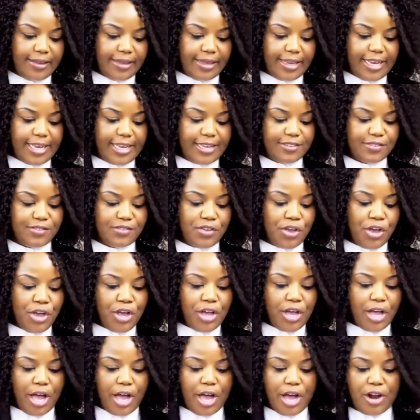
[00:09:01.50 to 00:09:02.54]
is
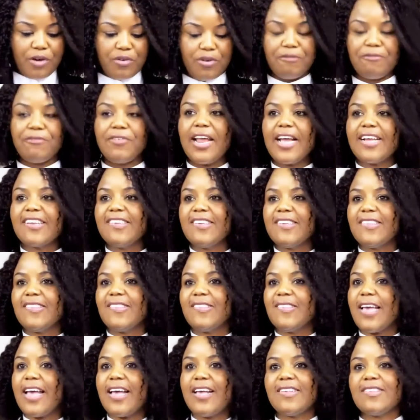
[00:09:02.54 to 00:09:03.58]
reflected
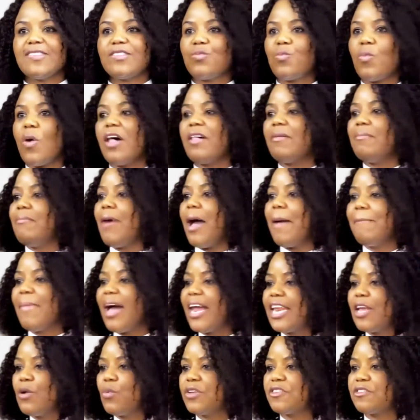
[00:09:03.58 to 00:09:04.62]
says, well, my
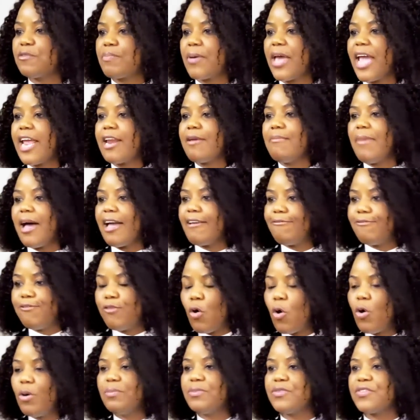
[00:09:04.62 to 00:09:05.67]
money was paid, my
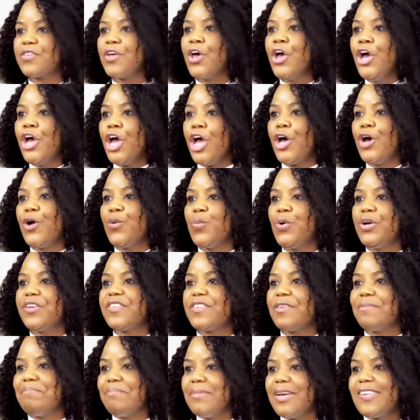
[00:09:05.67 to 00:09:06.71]
forms were
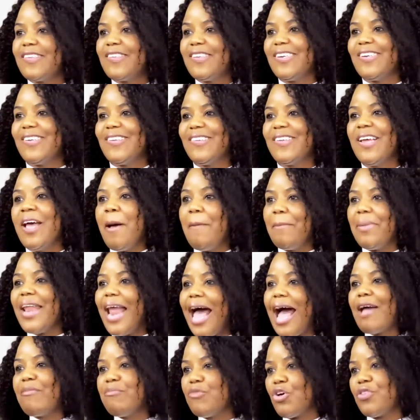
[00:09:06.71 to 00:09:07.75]
submitted, but
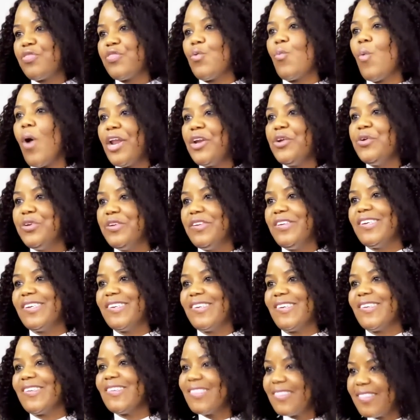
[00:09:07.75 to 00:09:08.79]
I'm not the one who did
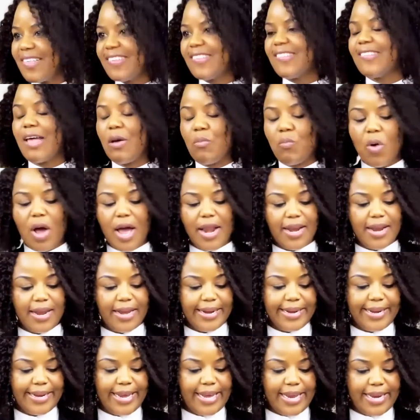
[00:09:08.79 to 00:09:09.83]
it. There's someone
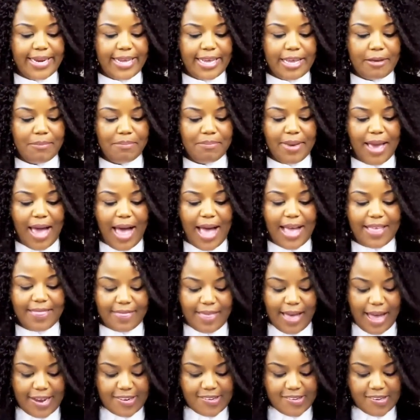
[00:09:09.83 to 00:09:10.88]
clearly behind
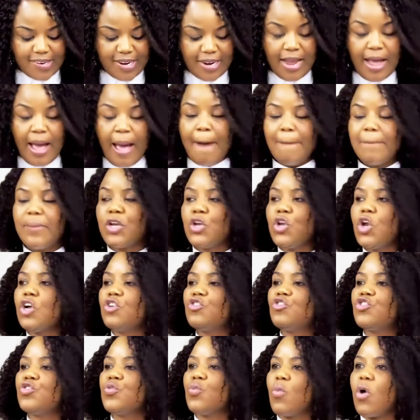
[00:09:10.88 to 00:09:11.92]
that. But not
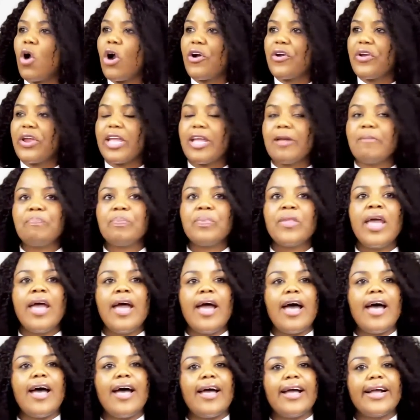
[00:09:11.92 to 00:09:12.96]
to worry,
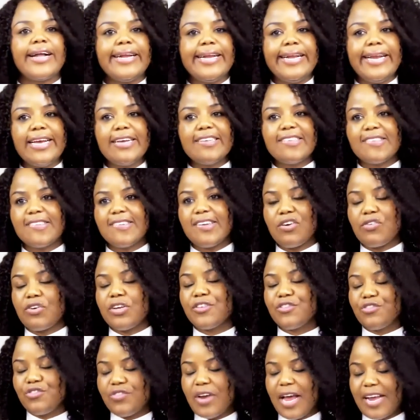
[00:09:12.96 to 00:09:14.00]
a clear
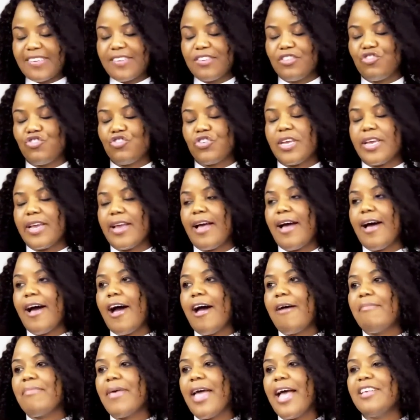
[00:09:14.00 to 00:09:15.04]
strategy
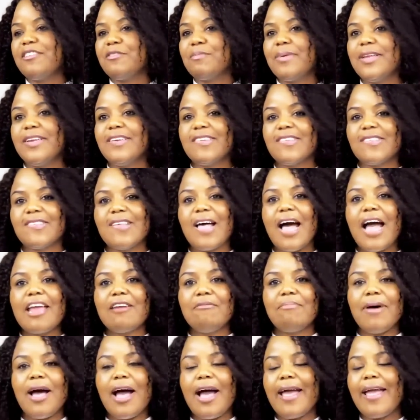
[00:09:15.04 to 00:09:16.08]
has been designed
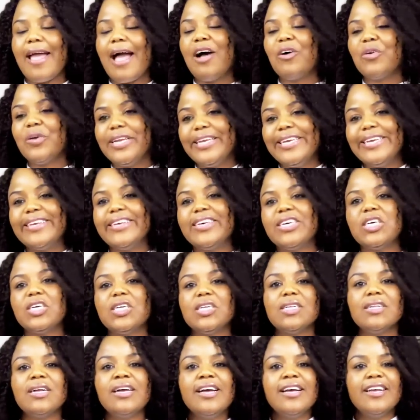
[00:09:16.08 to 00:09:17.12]
by our
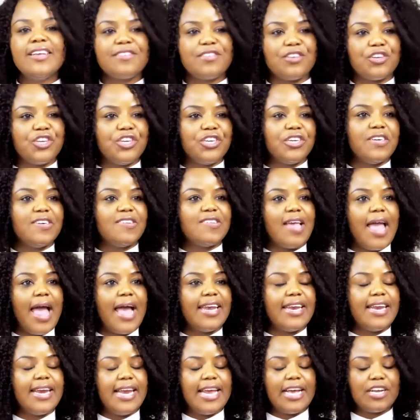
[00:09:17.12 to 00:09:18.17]
legal, security,
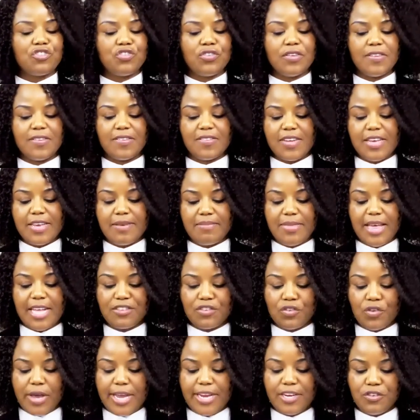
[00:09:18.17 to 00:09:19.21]
and elections team that's
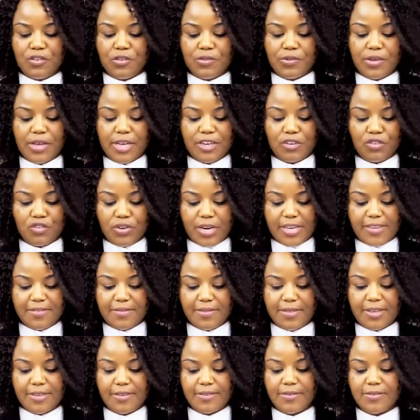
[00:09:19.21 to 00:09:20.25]
going to address
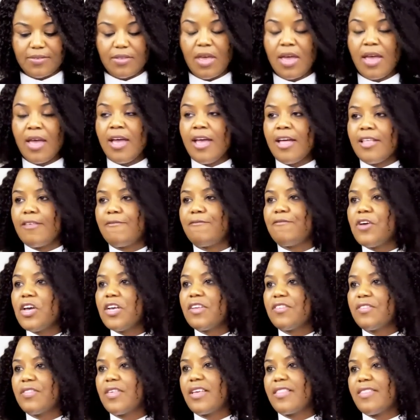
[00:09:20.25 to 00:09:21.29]
this. The
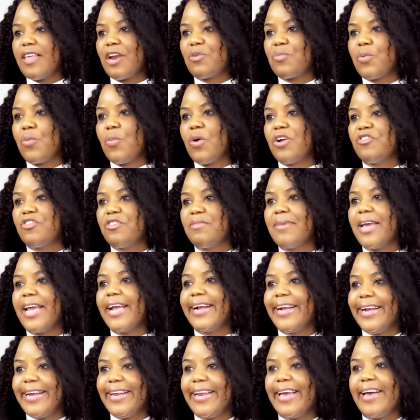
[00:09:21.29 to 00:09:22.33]
first thing that we want to make
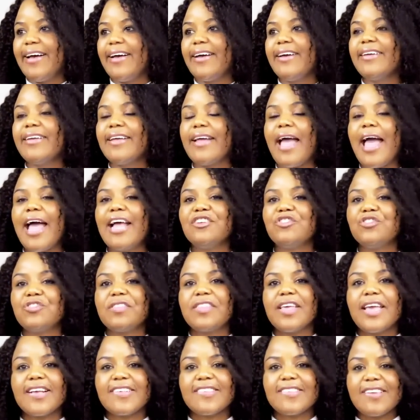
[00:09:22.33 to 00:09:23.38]
clear, and to the
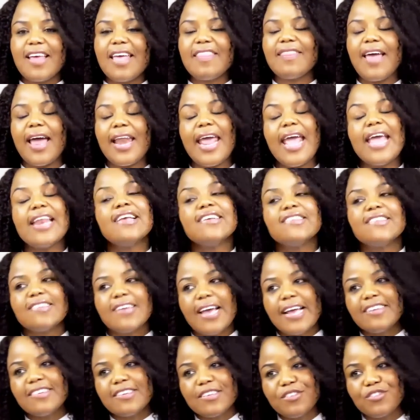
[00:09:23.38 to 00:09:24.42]
extent that any
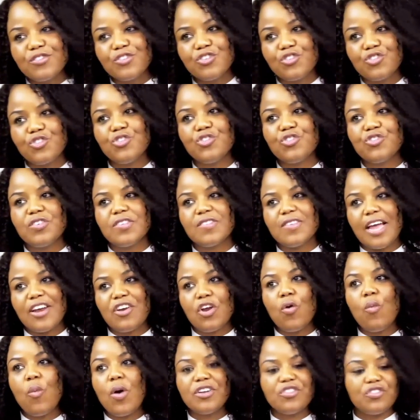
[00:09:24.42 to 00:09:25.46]
state institutions, I
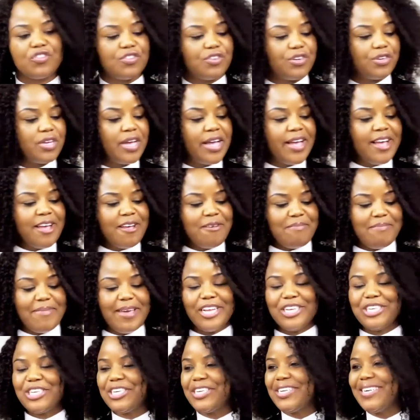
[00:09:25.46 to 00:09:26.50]
don't want to
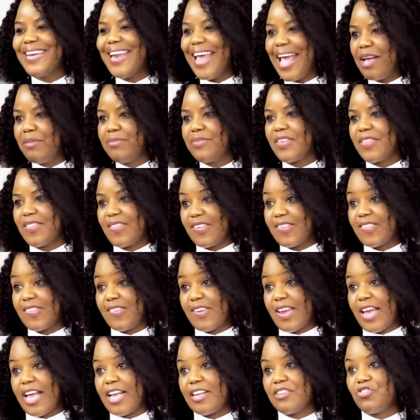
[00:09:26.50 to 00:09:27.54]
mention names at this
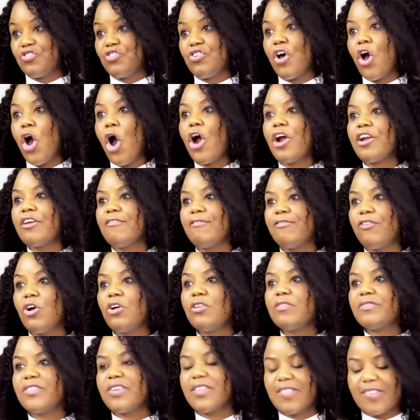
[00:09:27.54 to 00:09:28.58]
stage, are
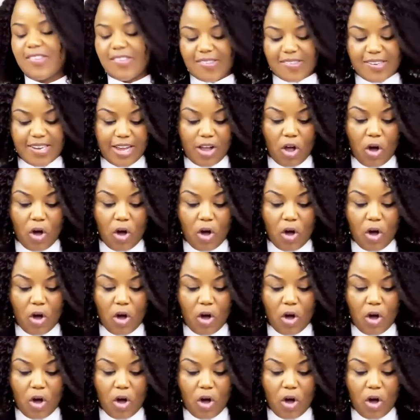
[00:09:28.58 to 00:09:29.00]
involved in the sting